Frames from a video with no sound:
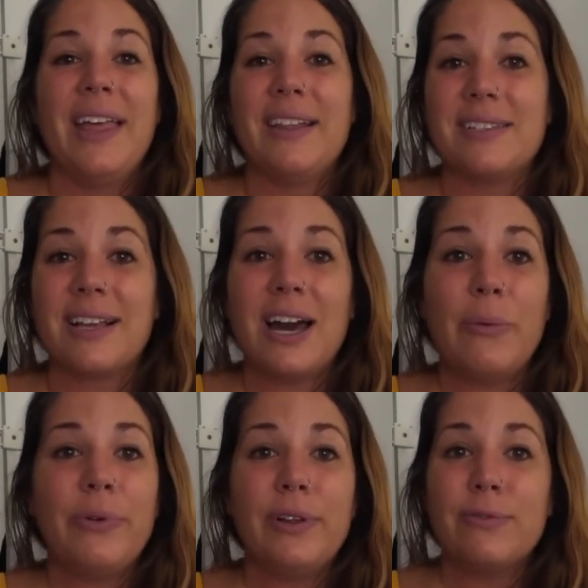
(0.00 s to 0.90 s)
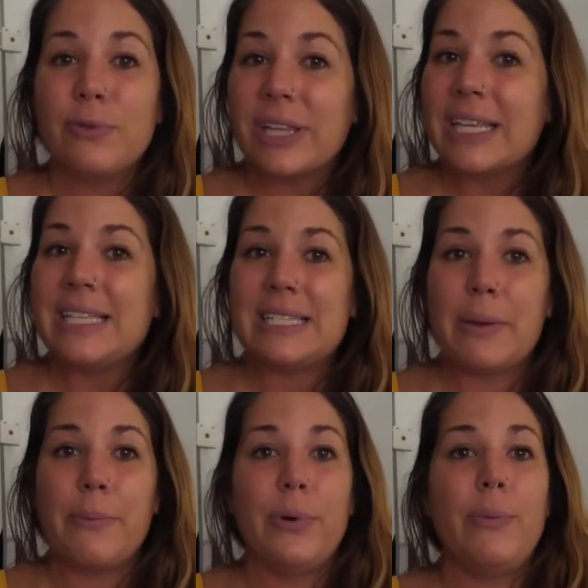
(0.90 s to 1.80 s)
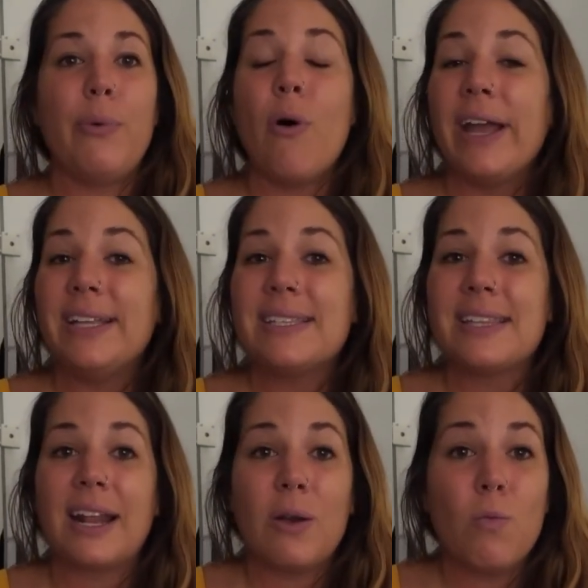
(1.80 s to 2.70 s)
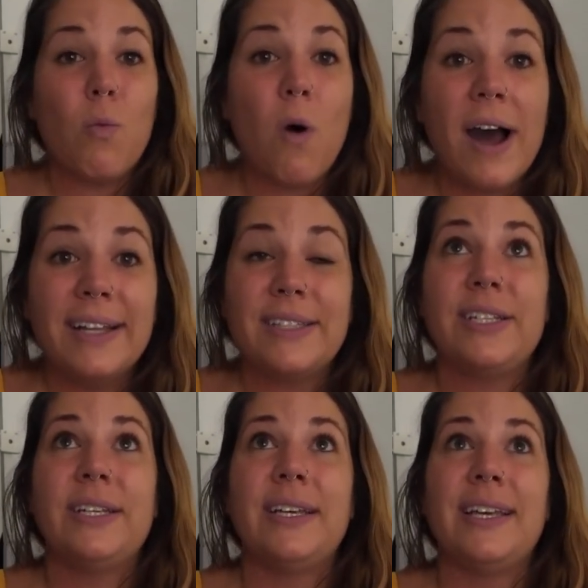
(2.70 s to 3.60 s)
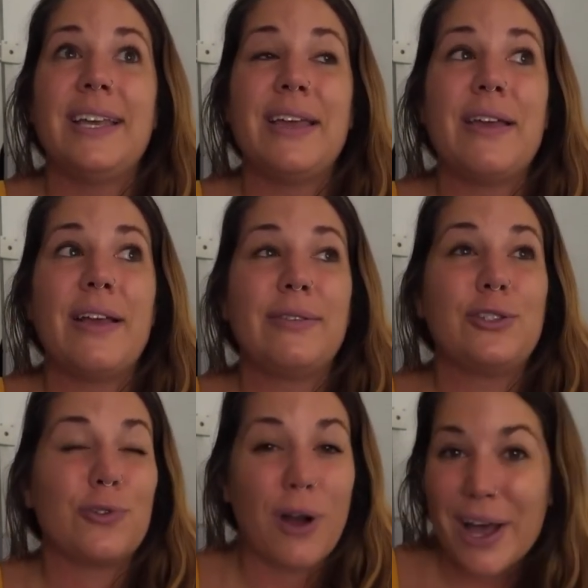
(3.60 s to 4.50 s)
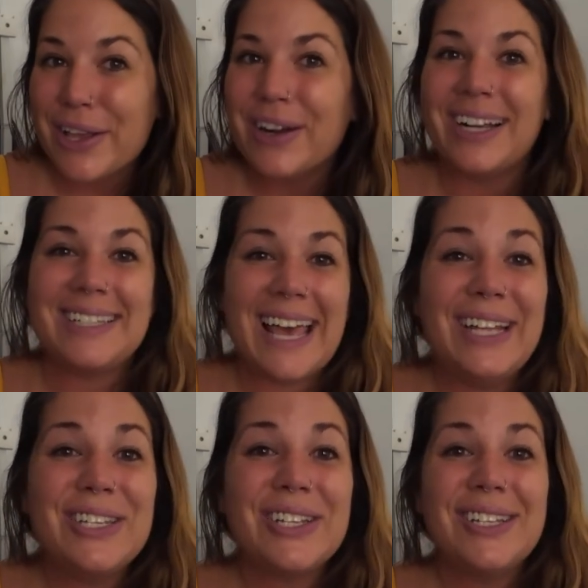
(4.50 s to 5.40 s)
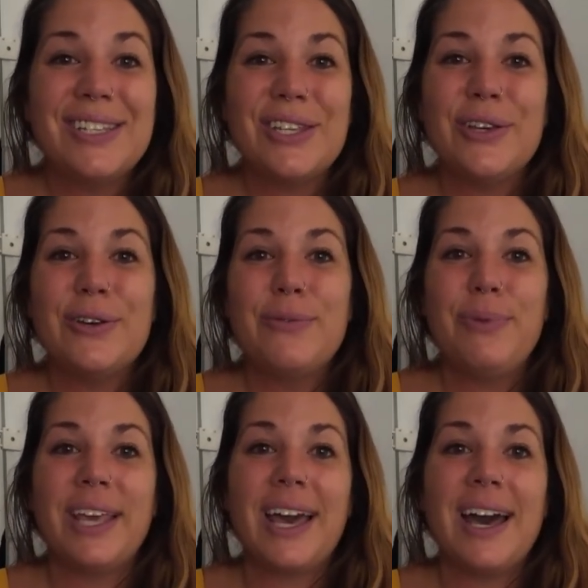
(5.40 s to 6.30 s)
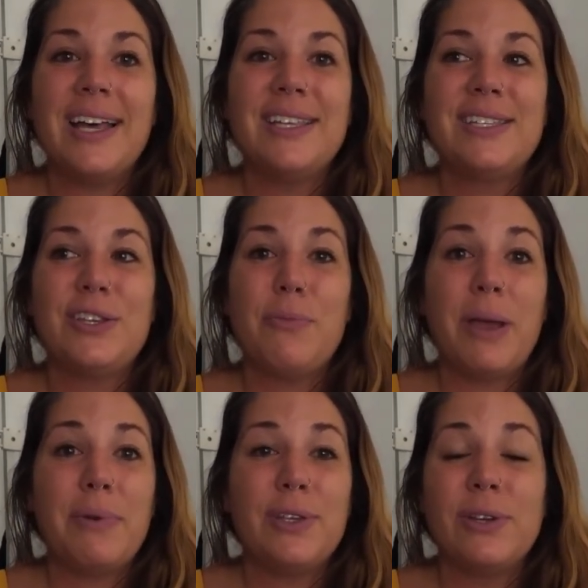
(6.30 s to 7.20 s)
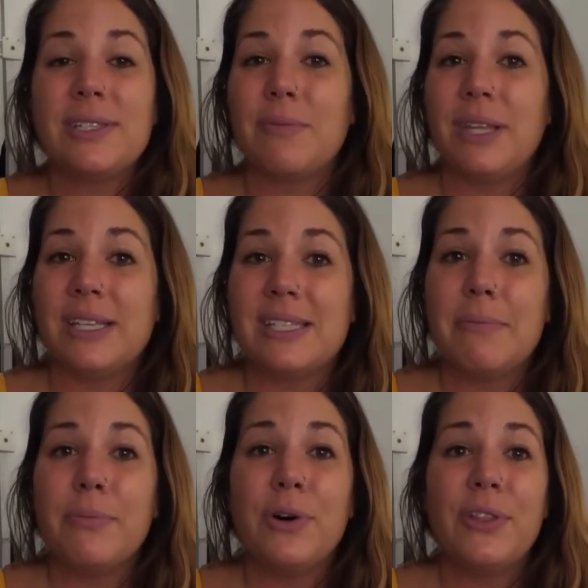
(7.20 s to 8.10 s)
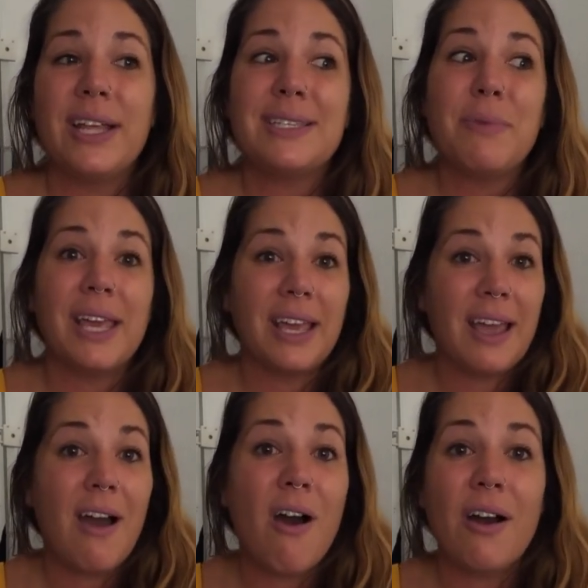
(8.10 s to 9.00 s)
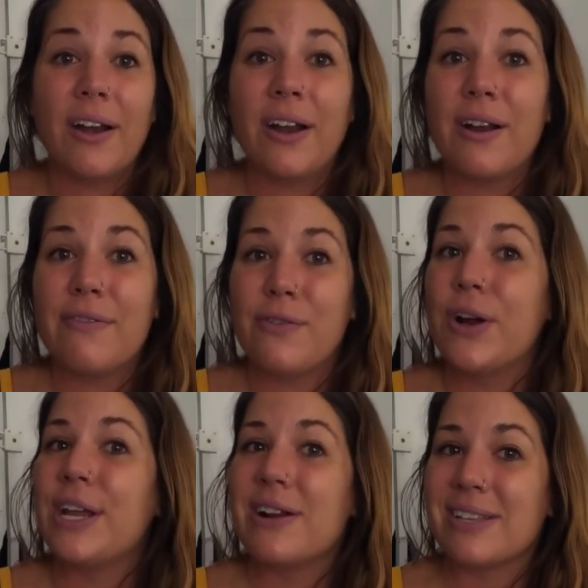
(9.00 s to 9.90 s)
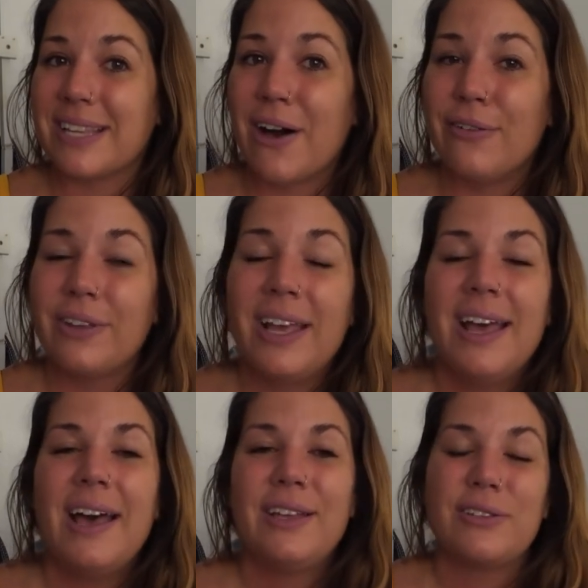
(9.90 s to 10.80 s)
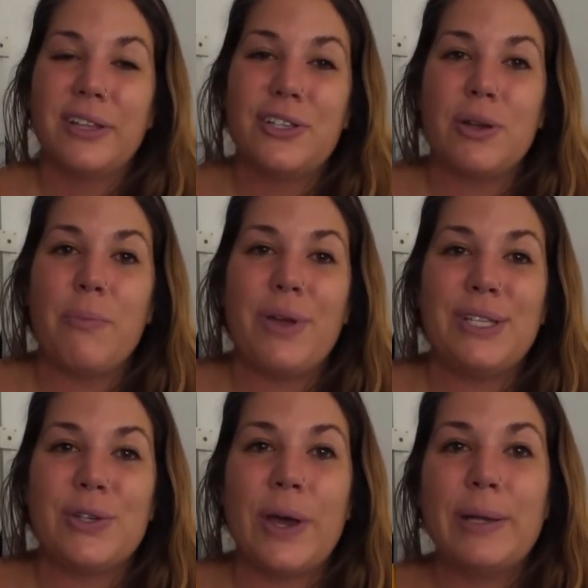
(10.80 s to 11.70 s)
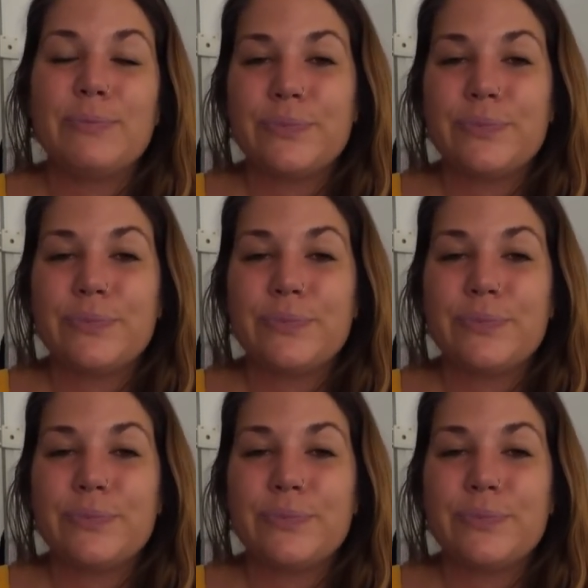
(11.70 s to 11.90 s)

There's a couple of really simple points that I want to draw your attention to because you might be doing something simple that's making it harder for yourself. So let's jump into it.